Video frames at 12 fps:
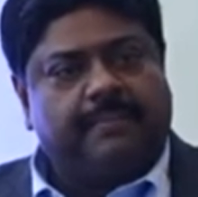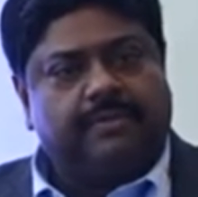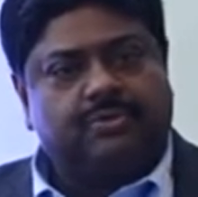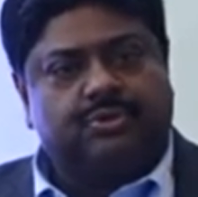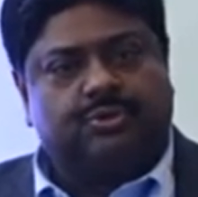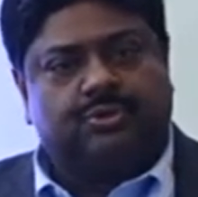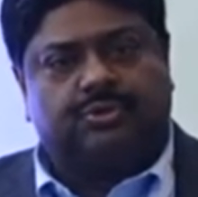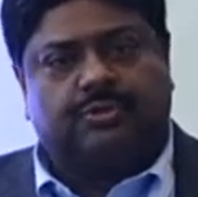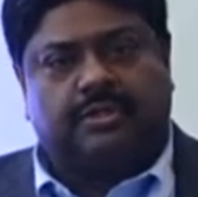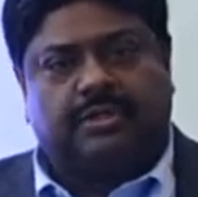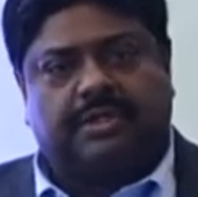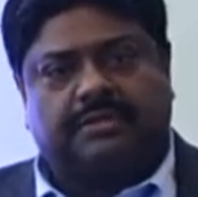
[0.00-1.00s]

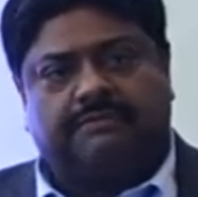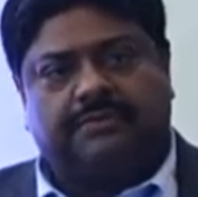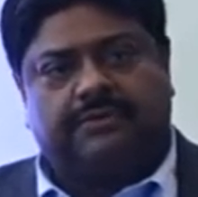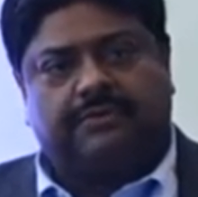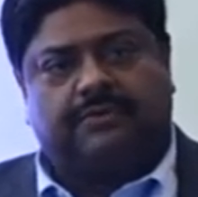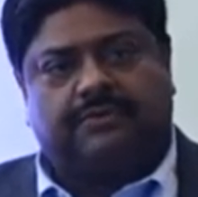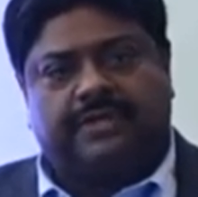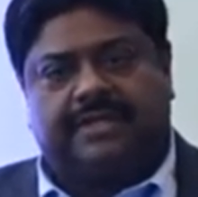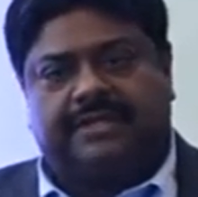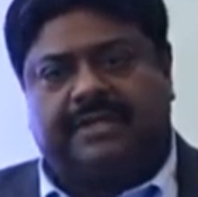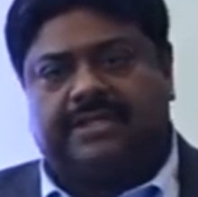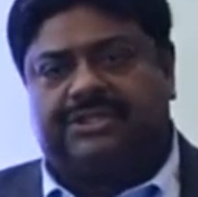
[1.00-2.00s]
to give you
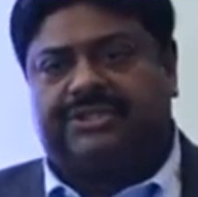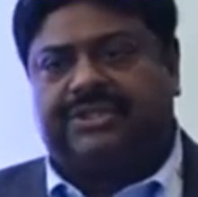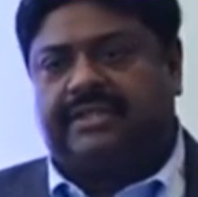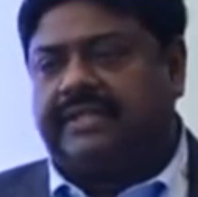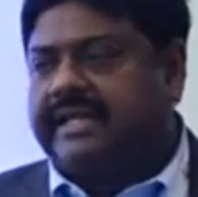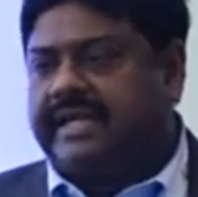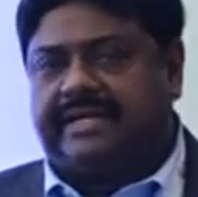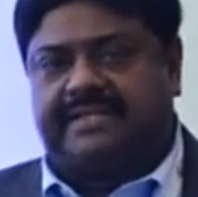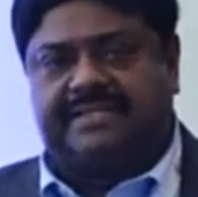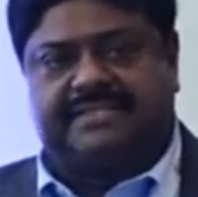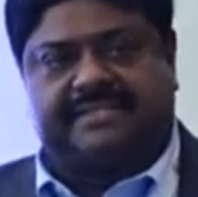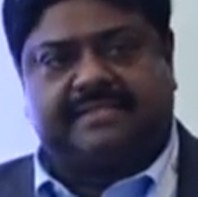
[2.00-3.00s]
orientation
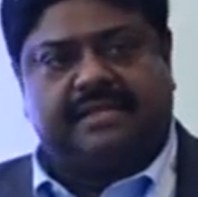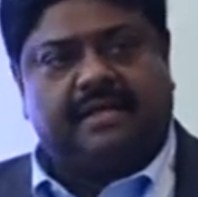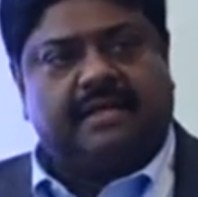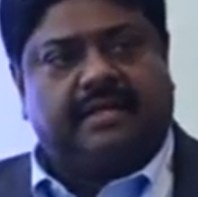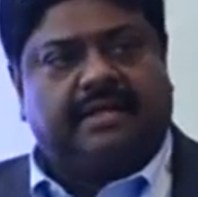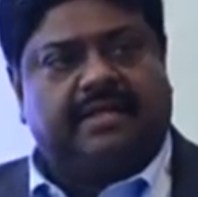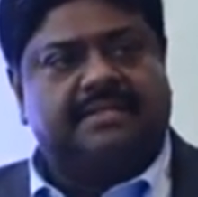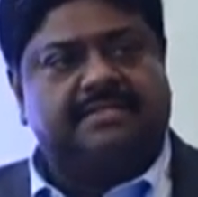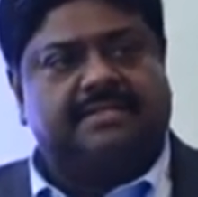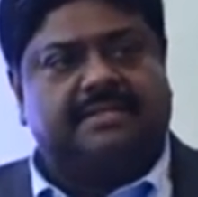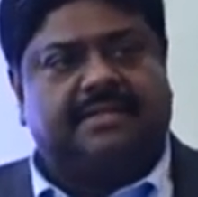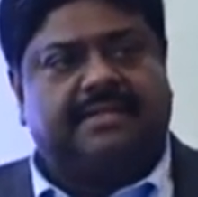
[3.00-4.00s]
that this
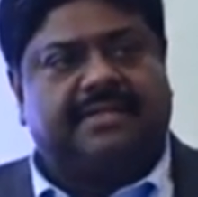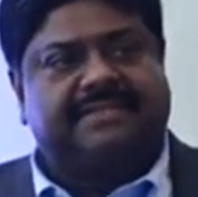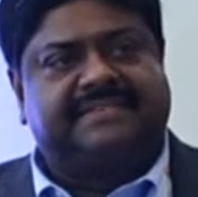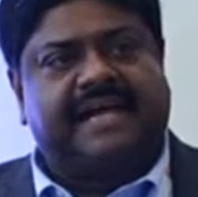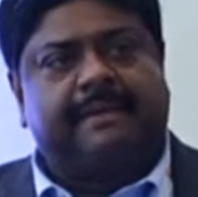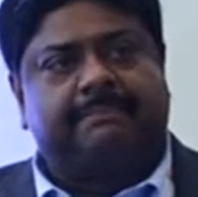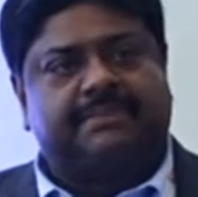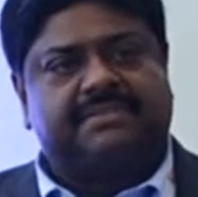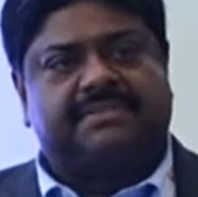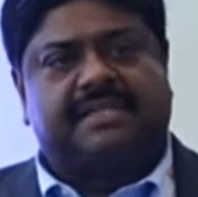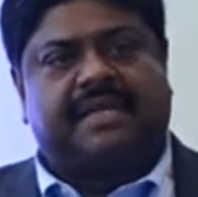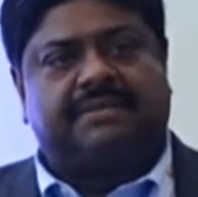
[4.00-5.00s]
is an example
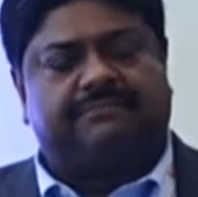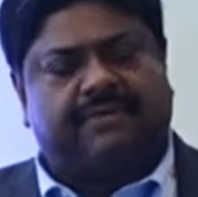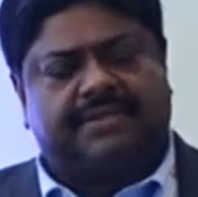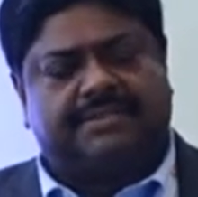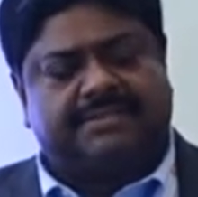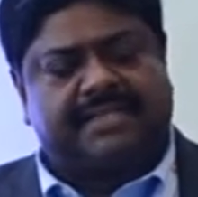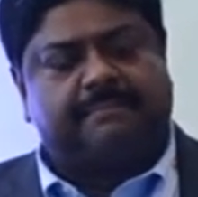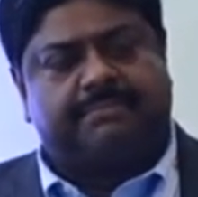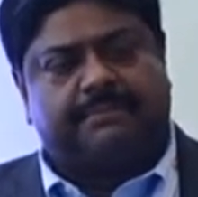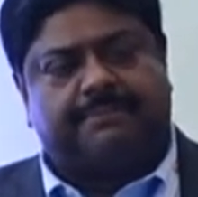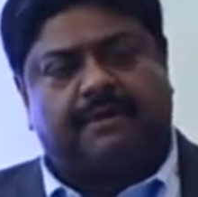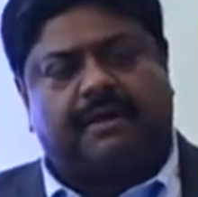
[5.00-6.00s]
slide for an
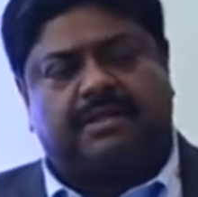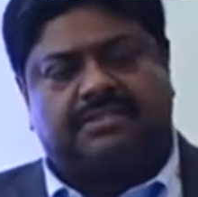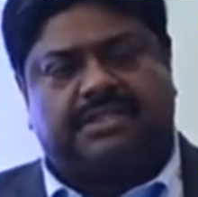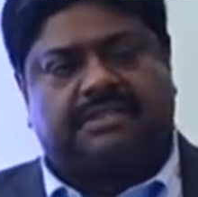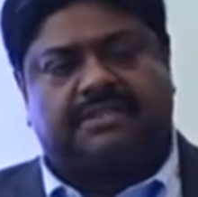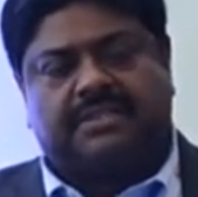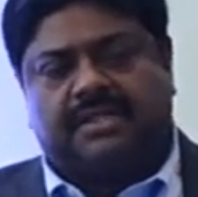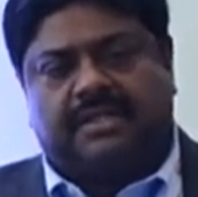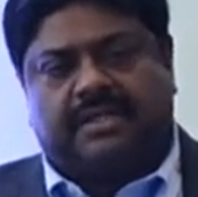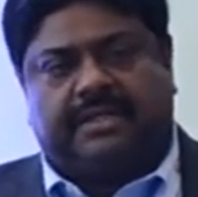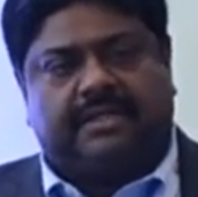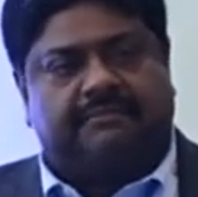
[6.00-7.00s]
example project
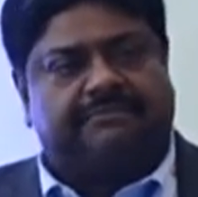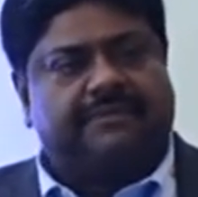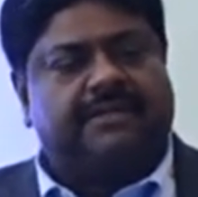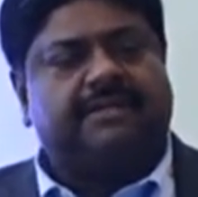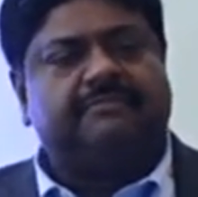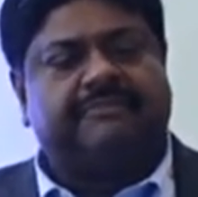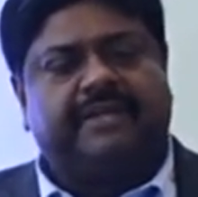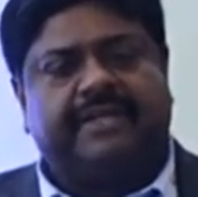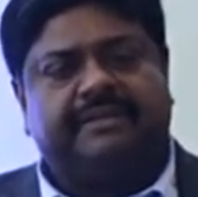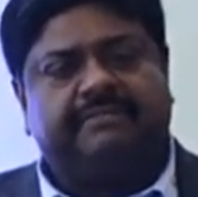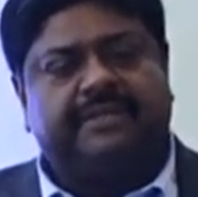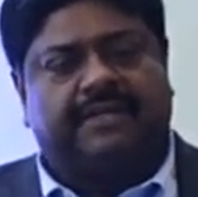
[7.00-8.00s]
in Philadelphia
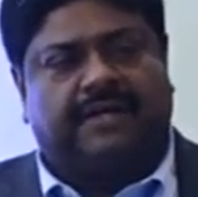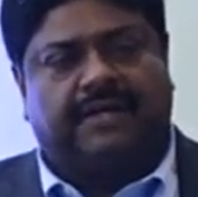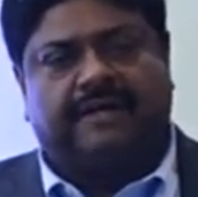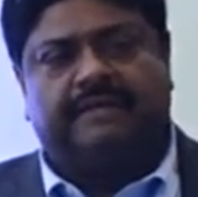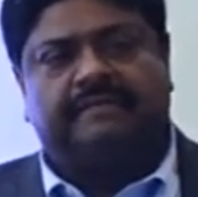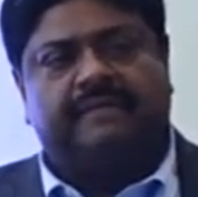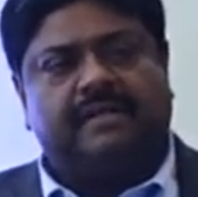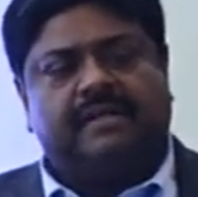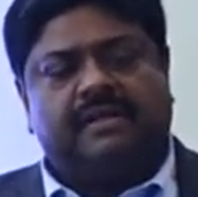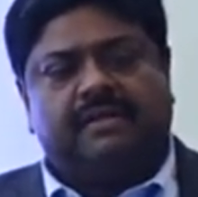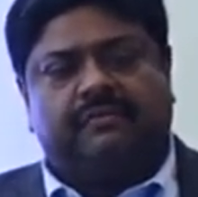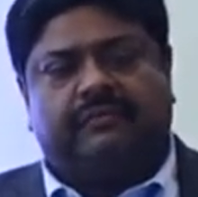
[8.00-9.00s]
Navy Yard,
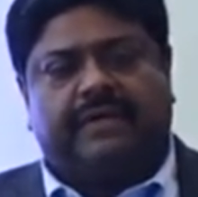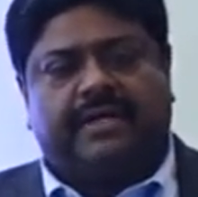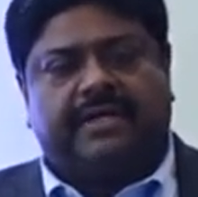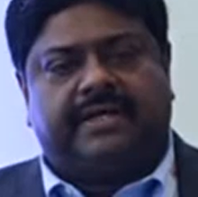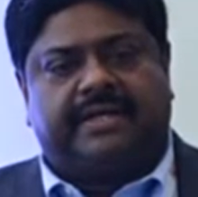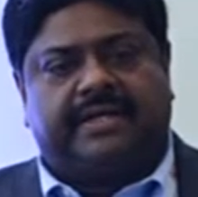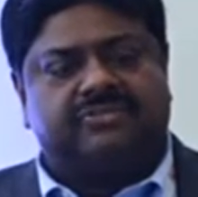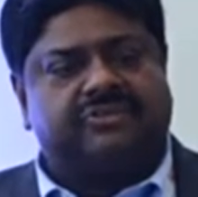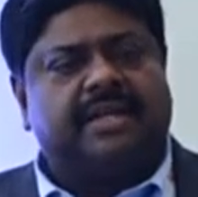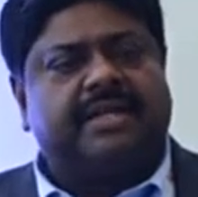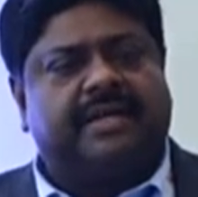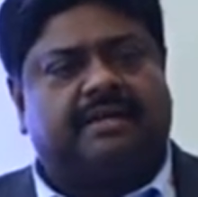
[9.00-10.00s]
where it's
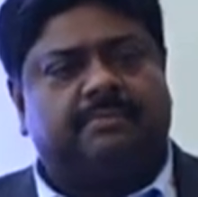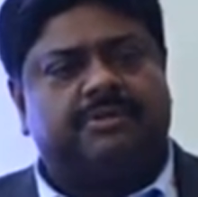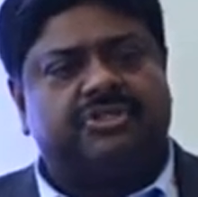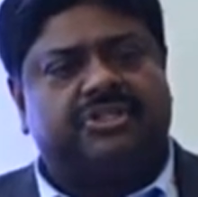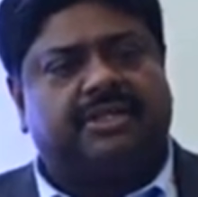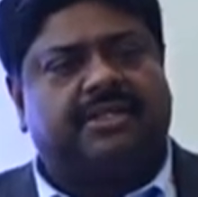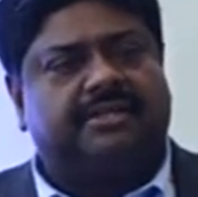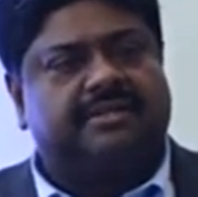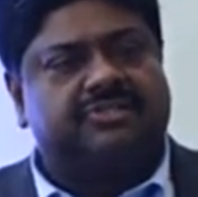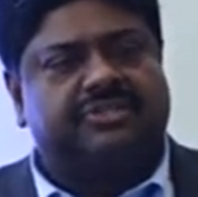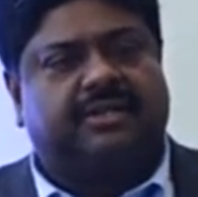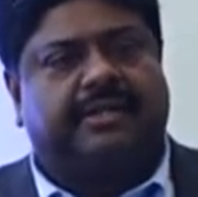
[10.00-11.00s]
really a commercial and
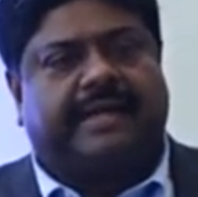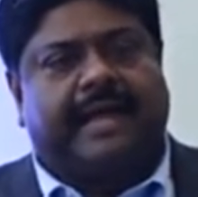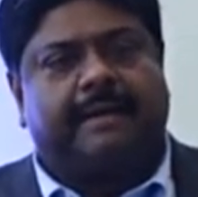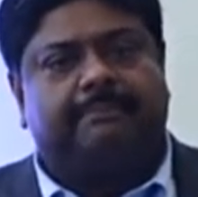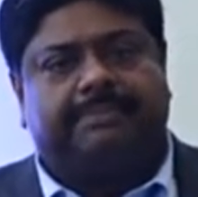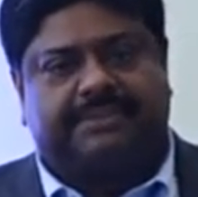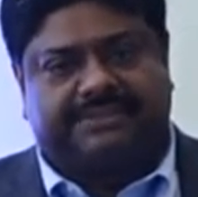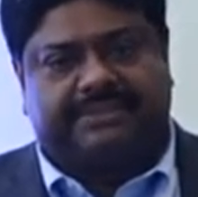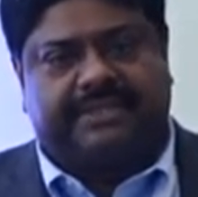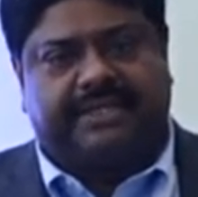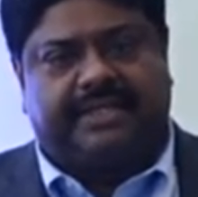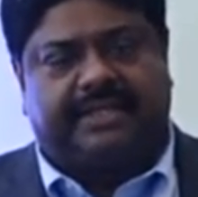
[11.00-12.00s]
industrial
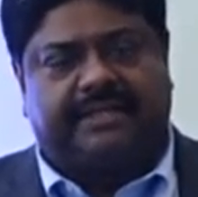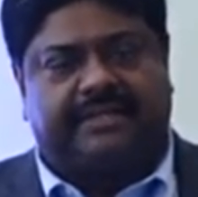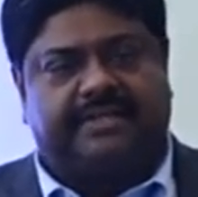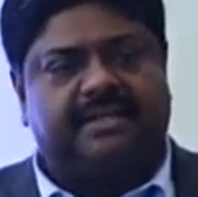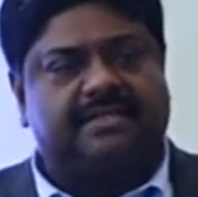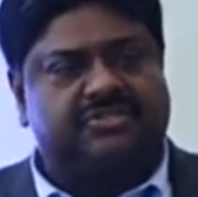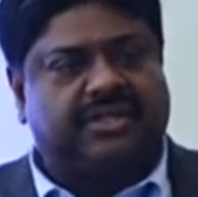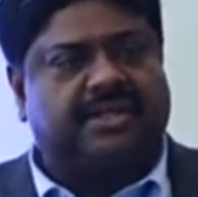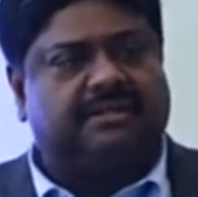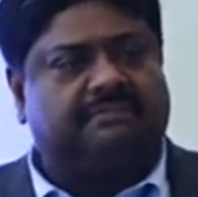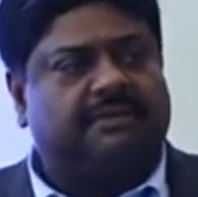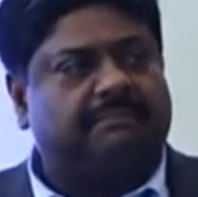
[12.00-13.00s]
campus, a real
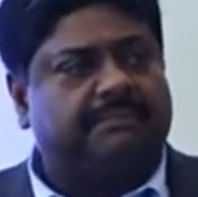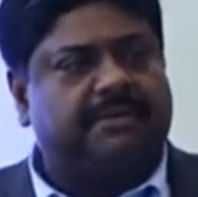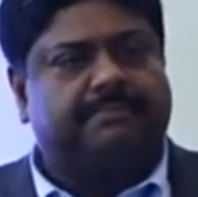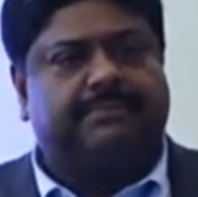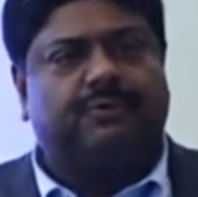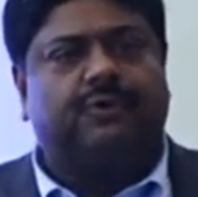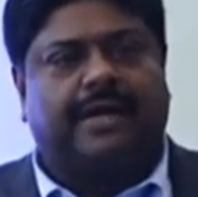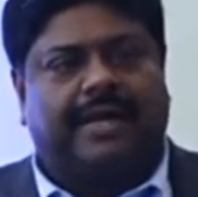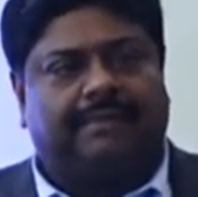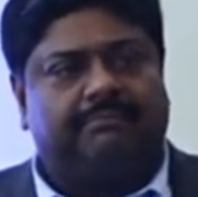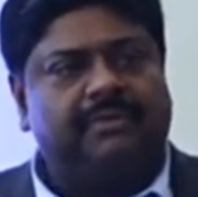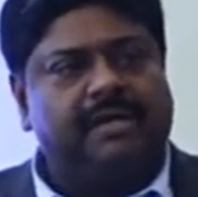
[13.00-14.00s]
estate development
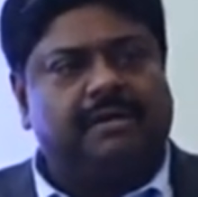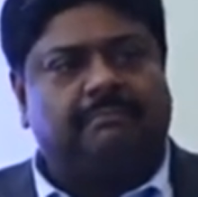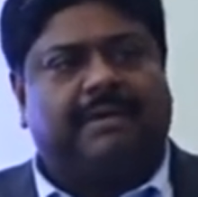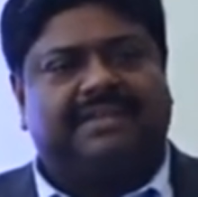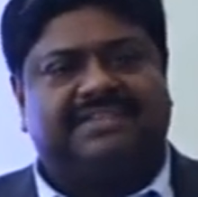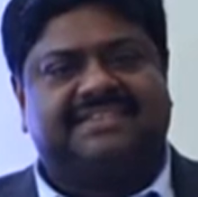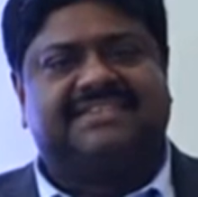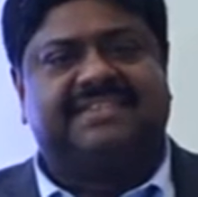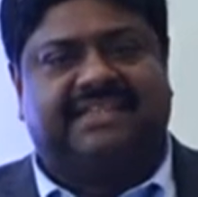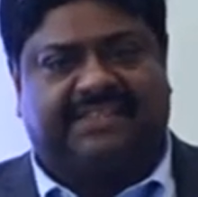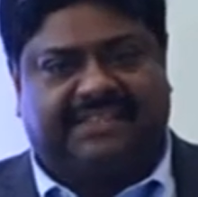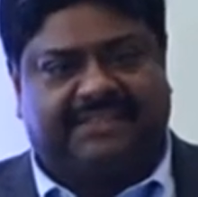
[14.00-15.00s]
program by the
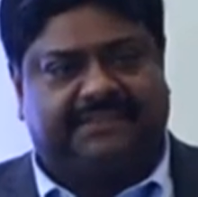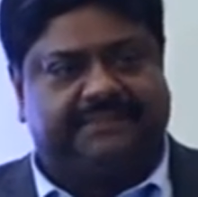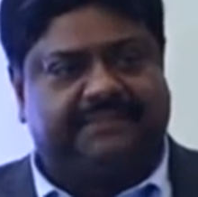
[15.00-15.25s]
city.